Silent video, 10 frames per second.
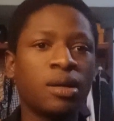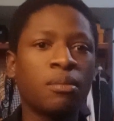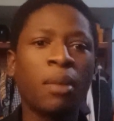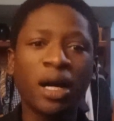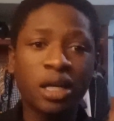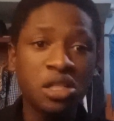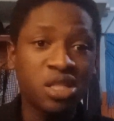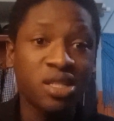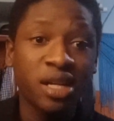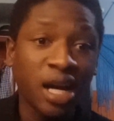
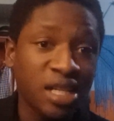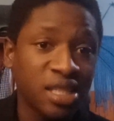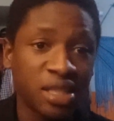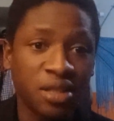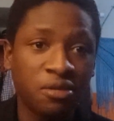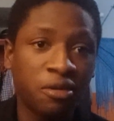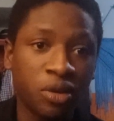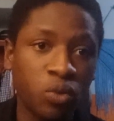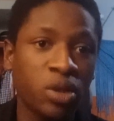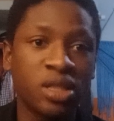market reacts in
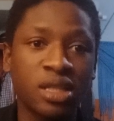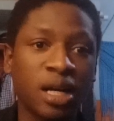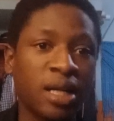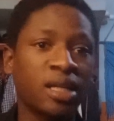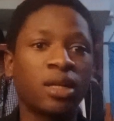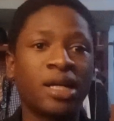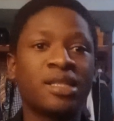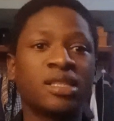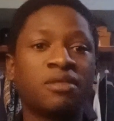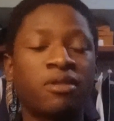different ways. Market reacts
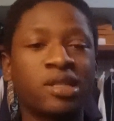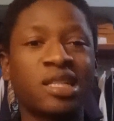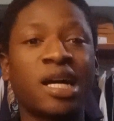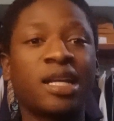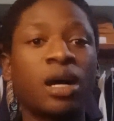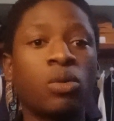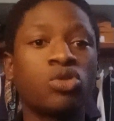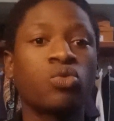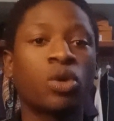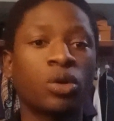in different ways, and that
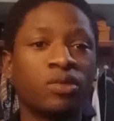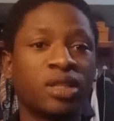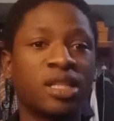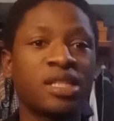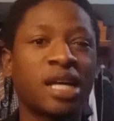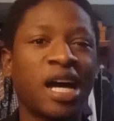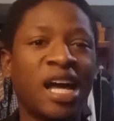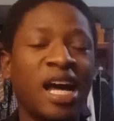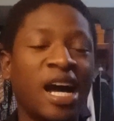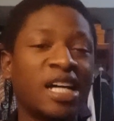was one of the things that
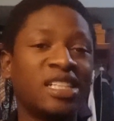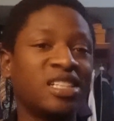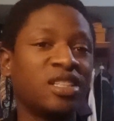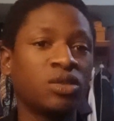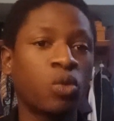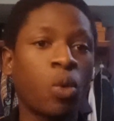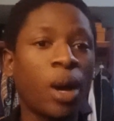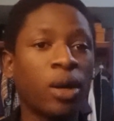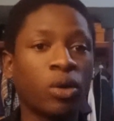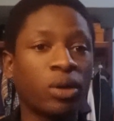I didn't
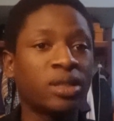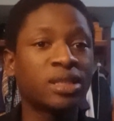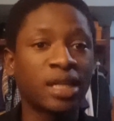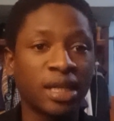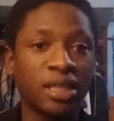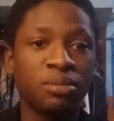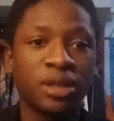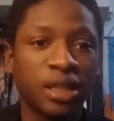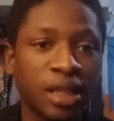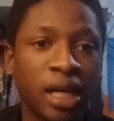quite understand at the
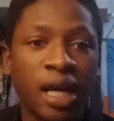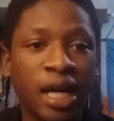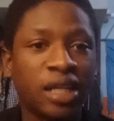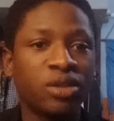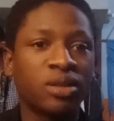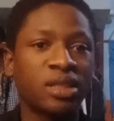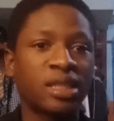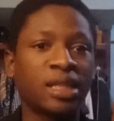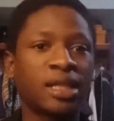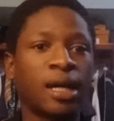beginning. I didn't
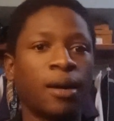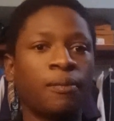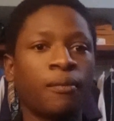understand that